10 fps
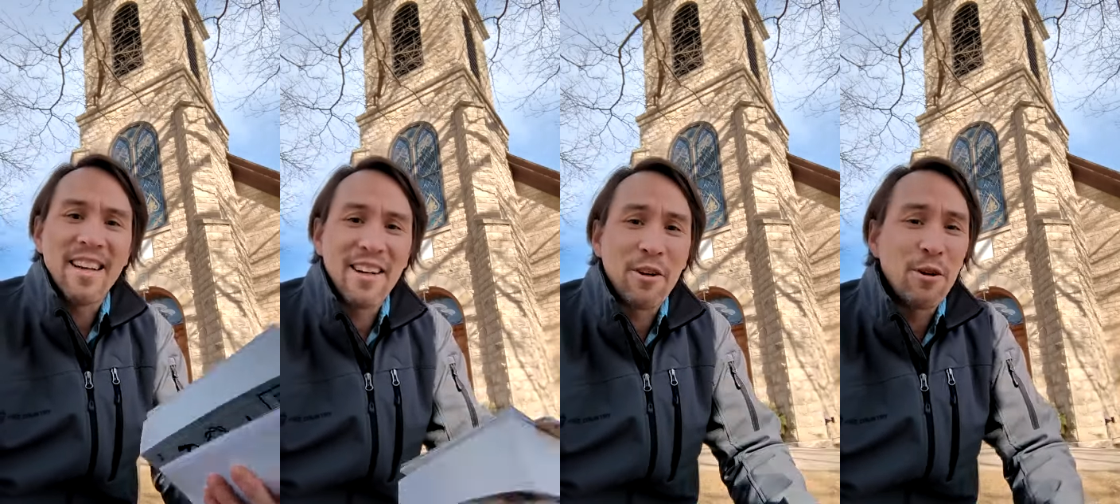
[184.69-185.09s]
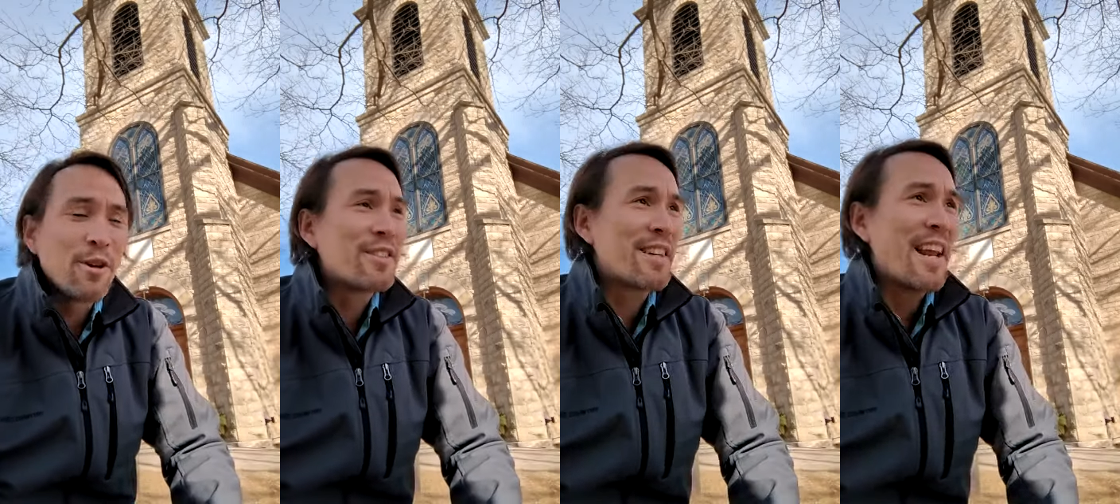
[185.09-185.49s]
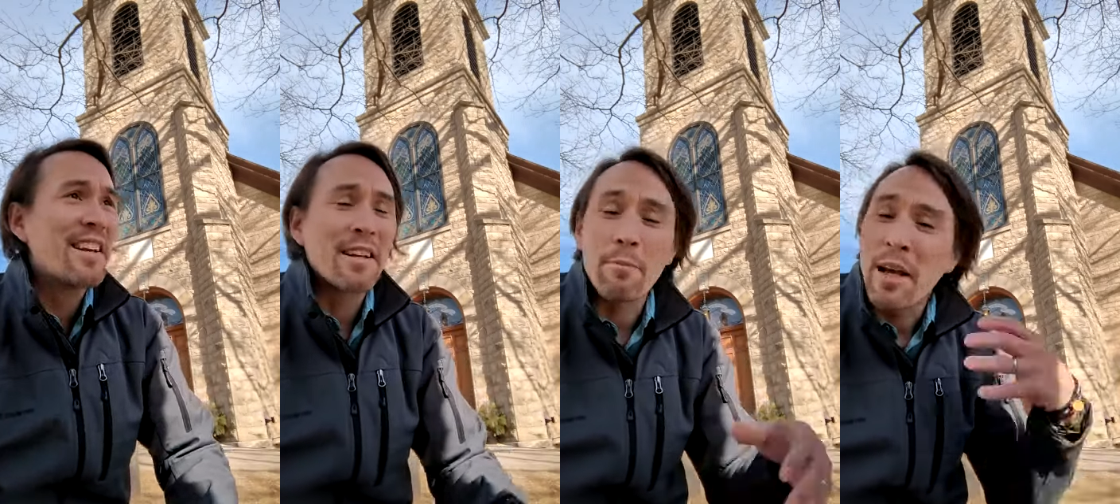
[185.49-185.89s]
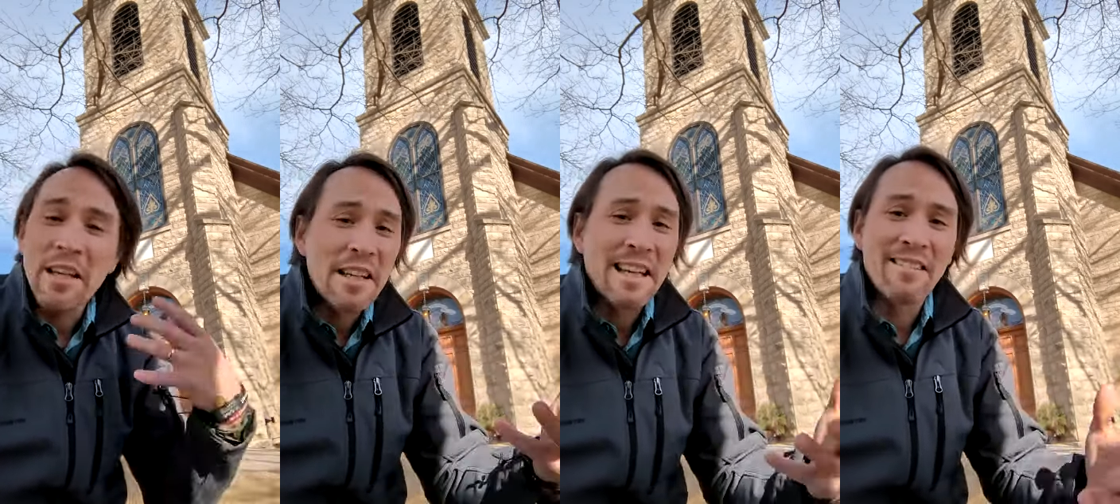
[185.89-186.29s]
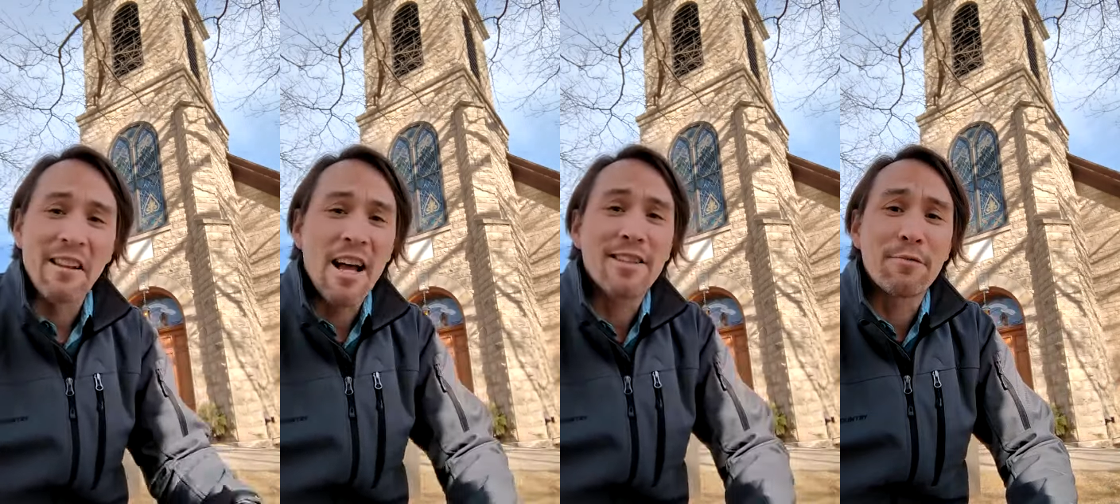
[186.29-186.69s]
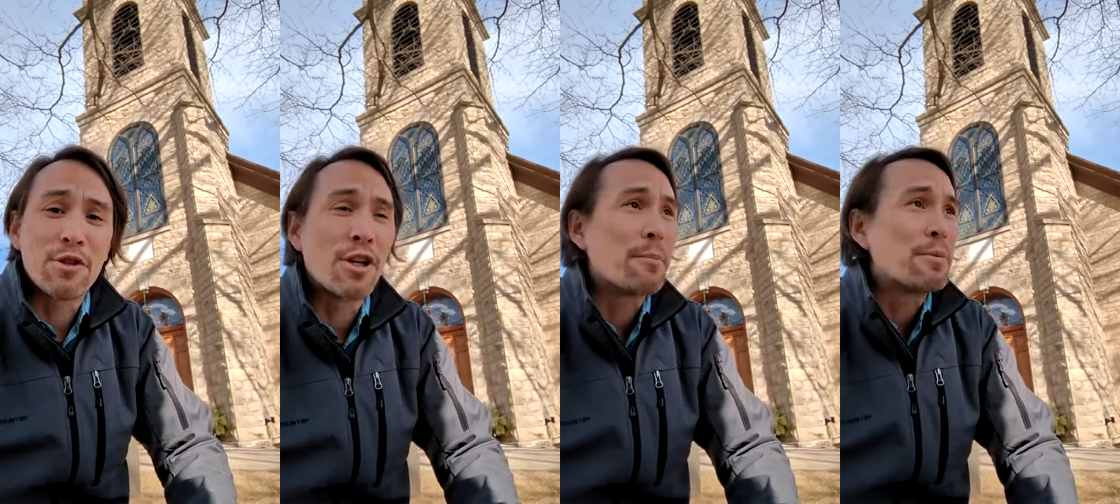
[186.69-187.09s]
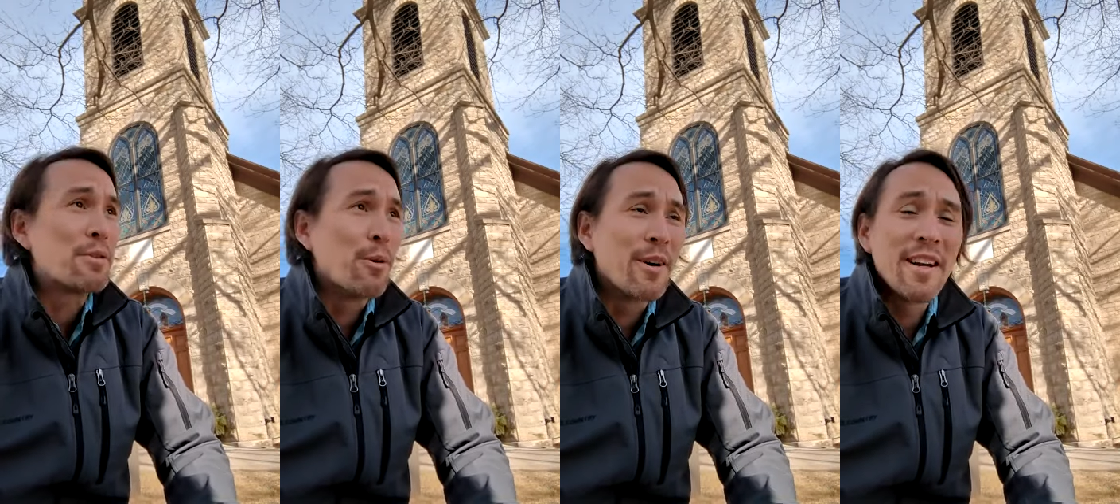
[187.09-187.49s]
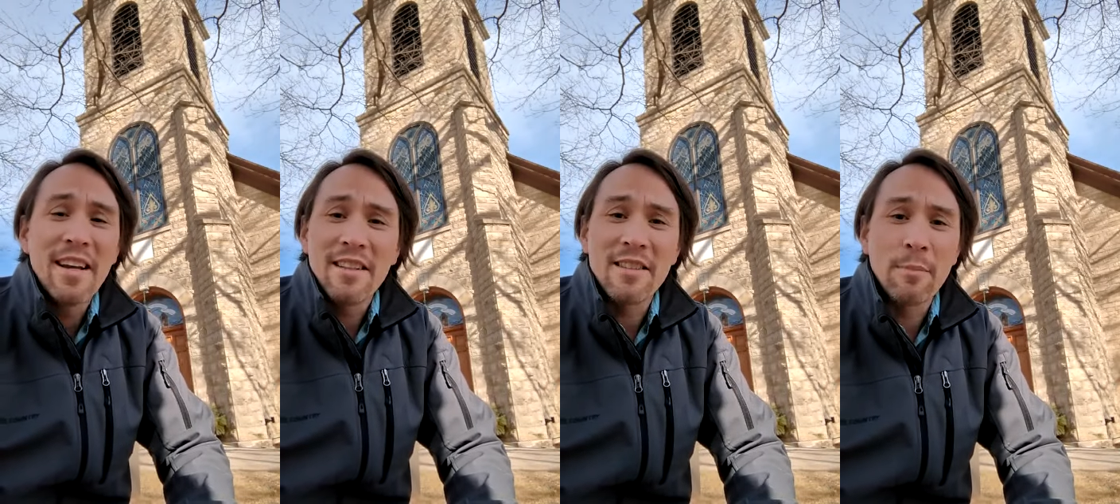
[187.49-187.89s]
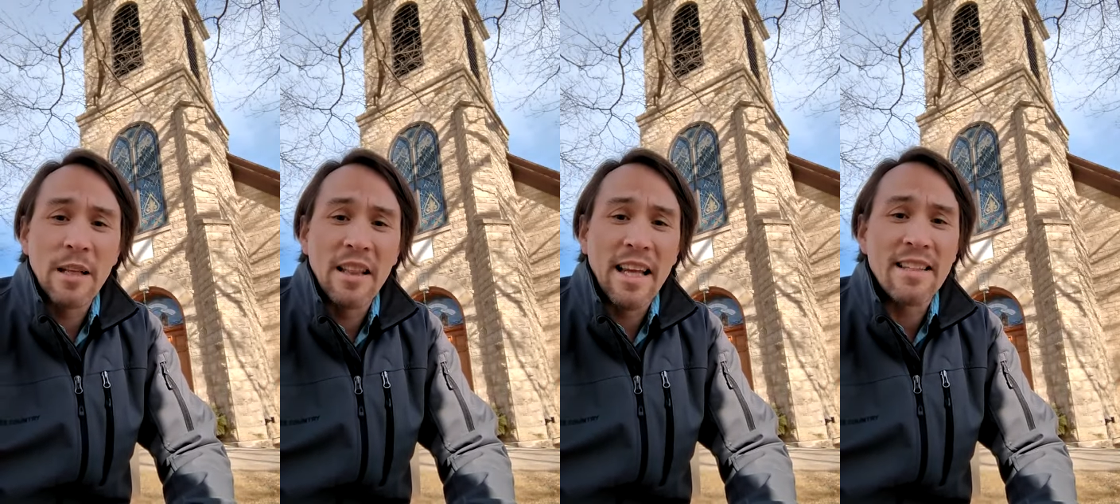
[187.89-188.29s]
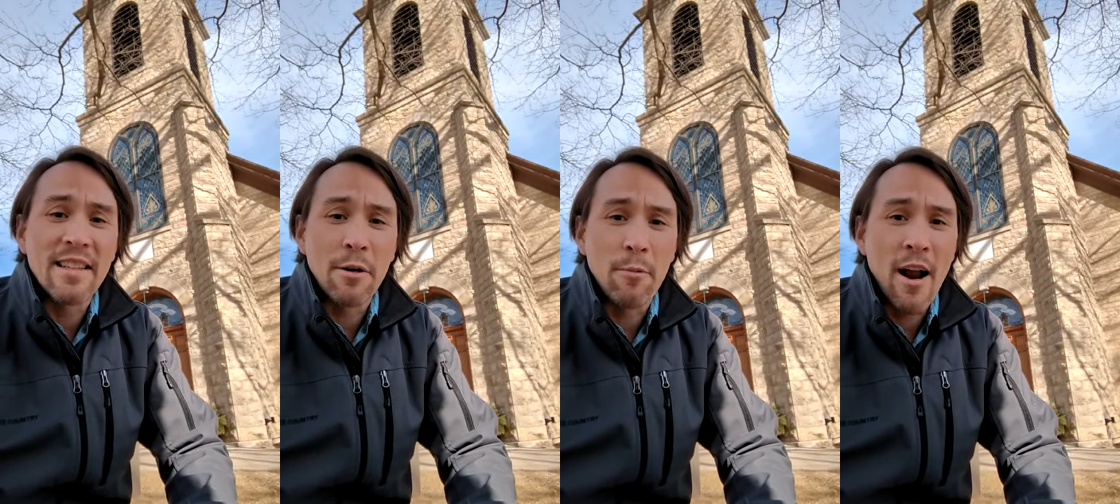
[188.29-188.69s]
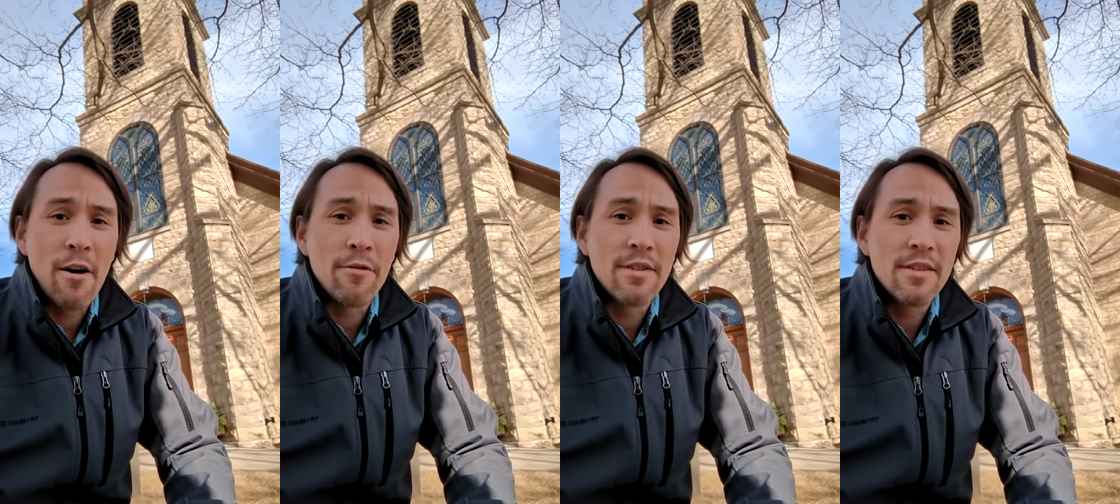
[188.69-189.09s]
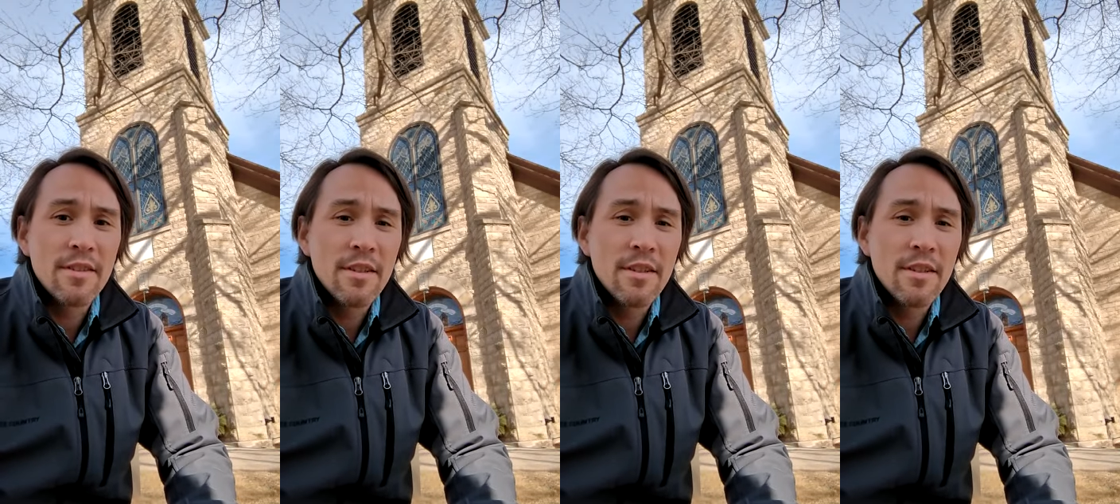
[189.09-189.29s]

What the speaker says: in a good standing by eating lots of chips or simply lazing around